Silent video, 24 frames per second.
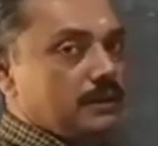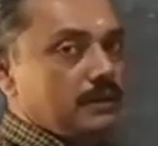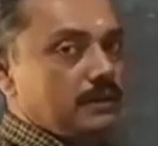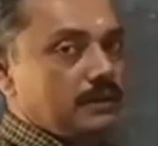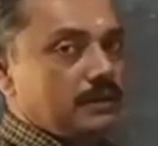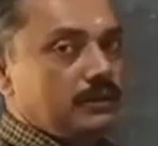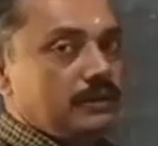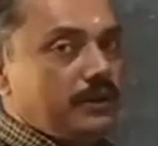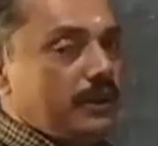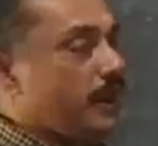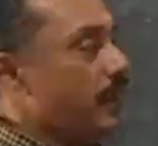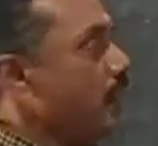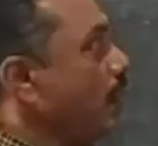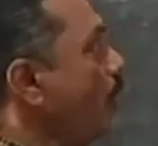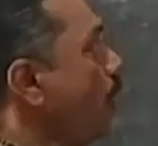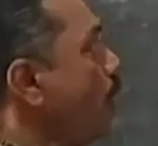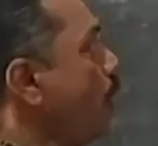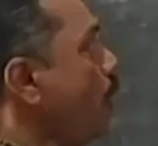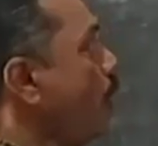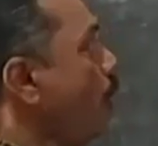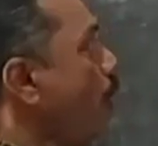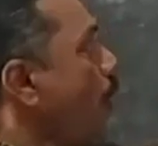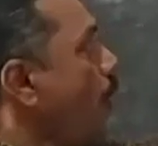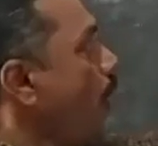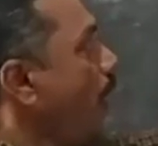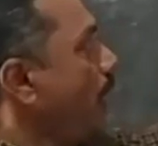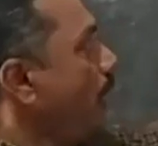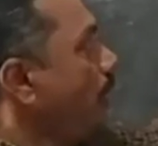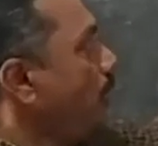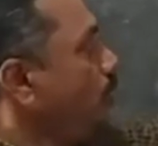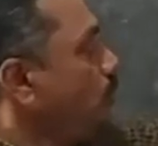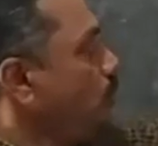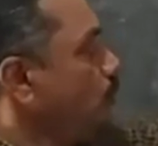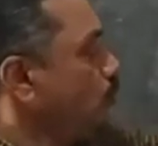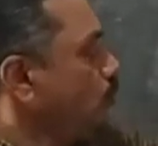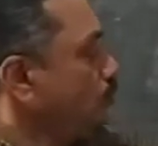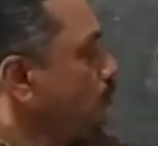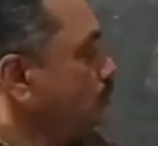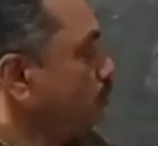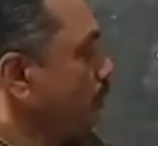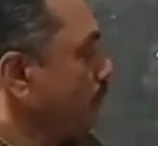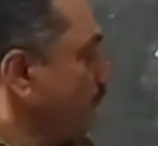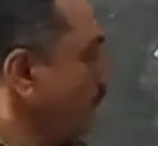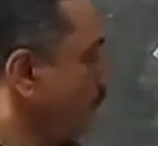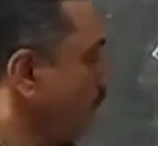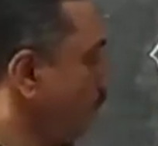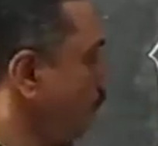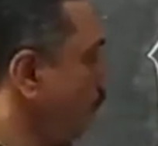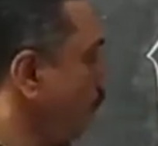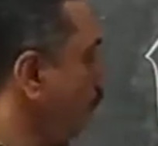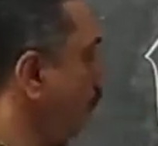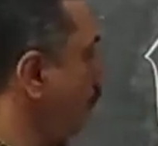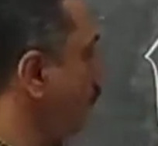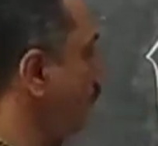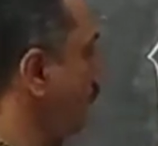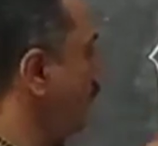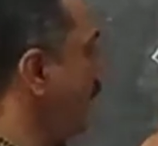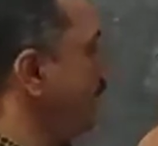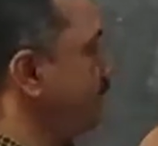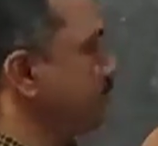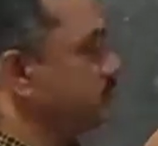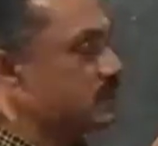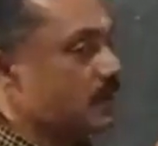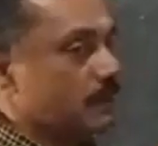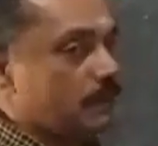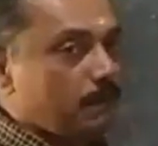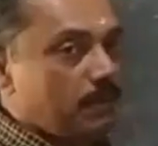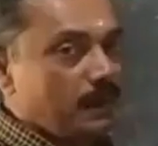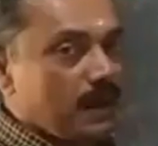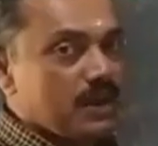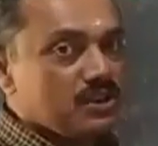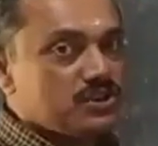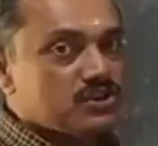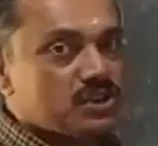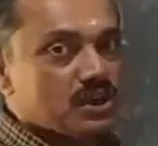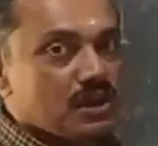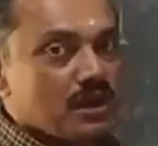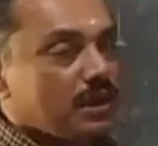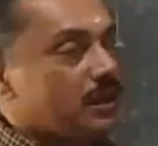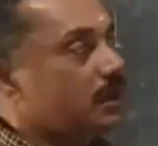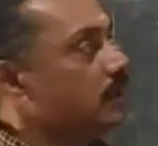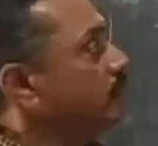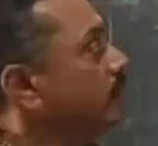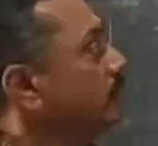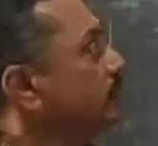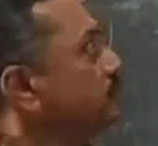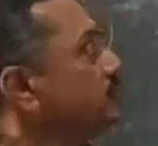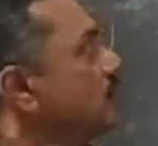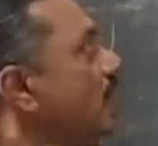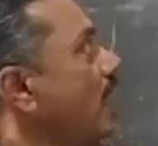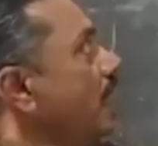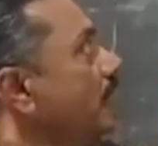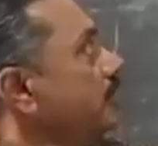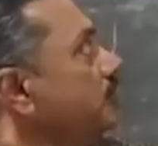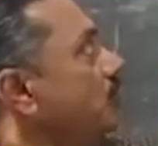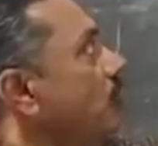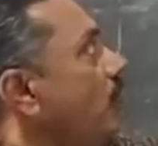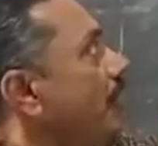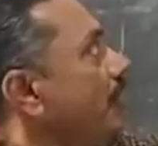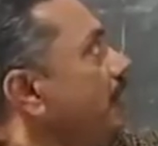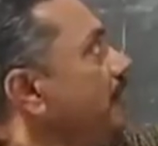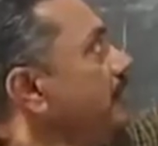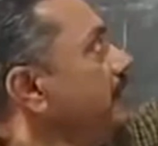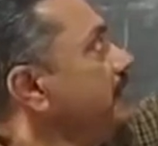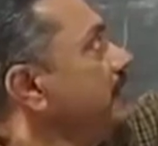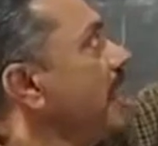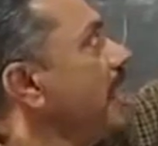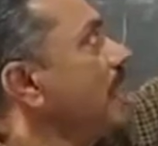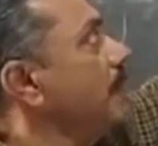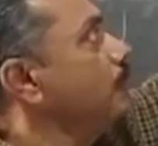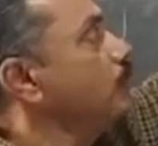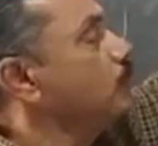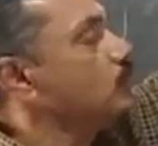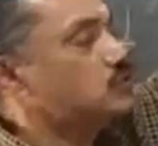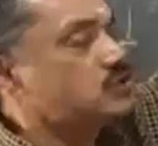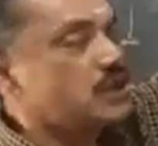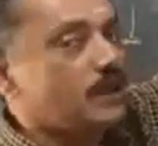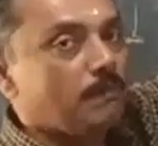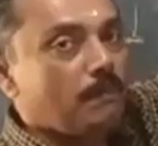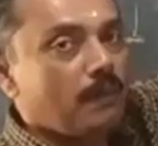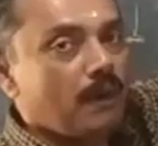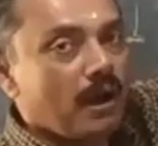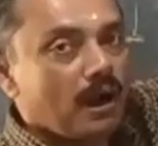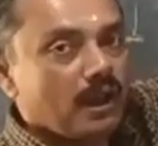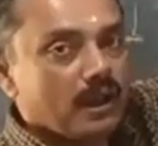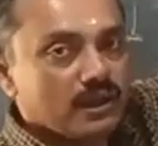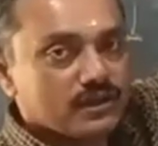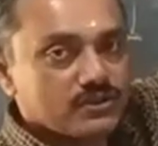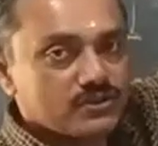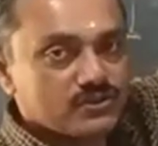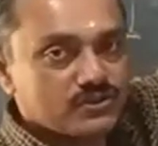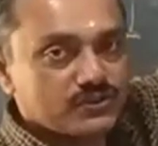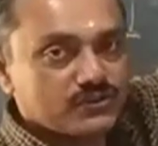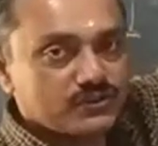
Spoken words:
See, 1, 2, 3, 4, 5 sepals which are joined gamosepalous.